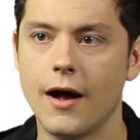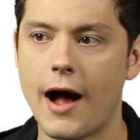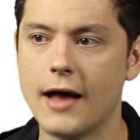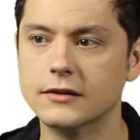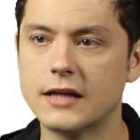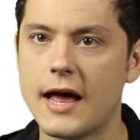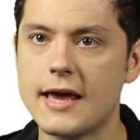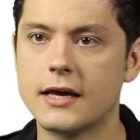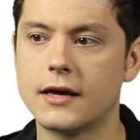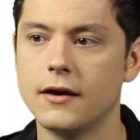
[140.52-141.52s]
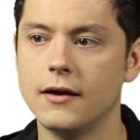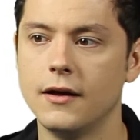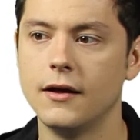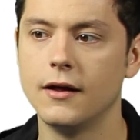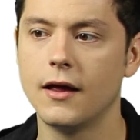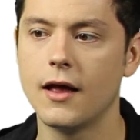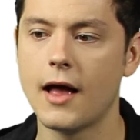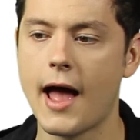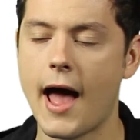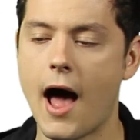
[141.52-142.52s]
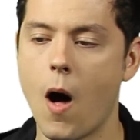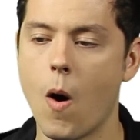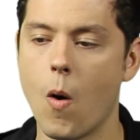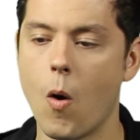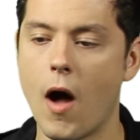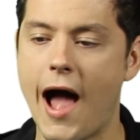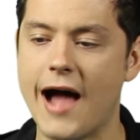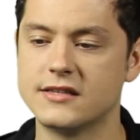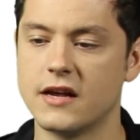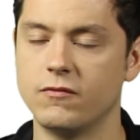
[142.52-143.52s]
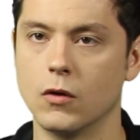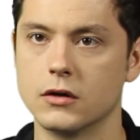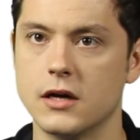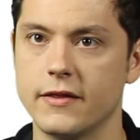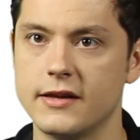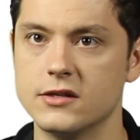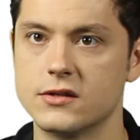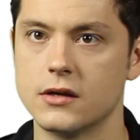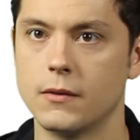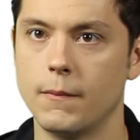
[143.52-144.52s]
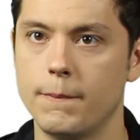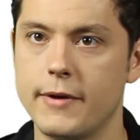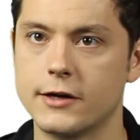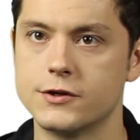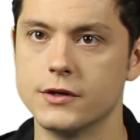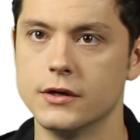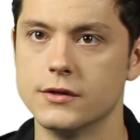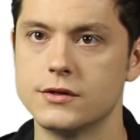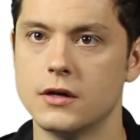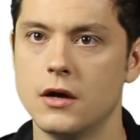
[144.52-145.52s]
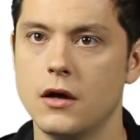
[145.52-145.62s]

I like how, as I've worked on these pictures,